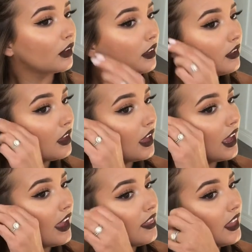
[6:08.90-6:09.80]
Okay,
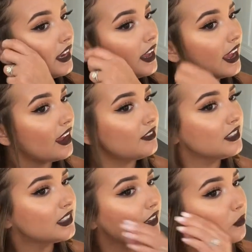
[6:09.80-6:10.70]
and then I have
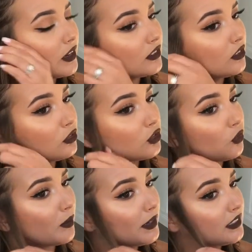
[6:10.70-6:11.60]
these like weird little
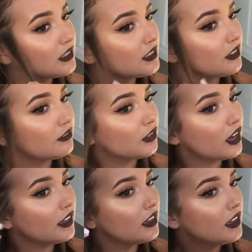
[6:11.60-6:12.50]
short pieces in the
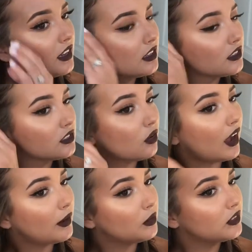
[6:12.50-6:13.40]
front, so
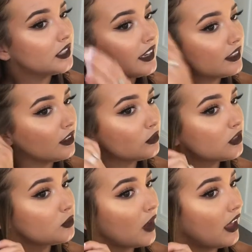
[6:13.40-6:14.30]
I will take those
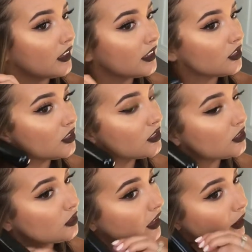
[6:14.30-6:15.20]
as well and just
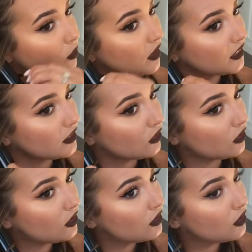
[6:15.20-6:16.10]
do like one
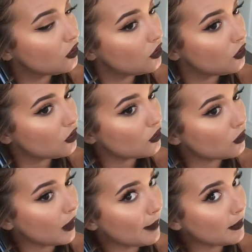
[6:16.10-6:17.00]
little
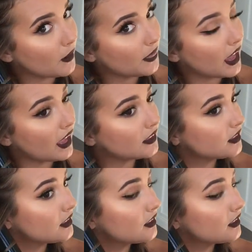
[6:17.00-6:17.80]
wrap on that.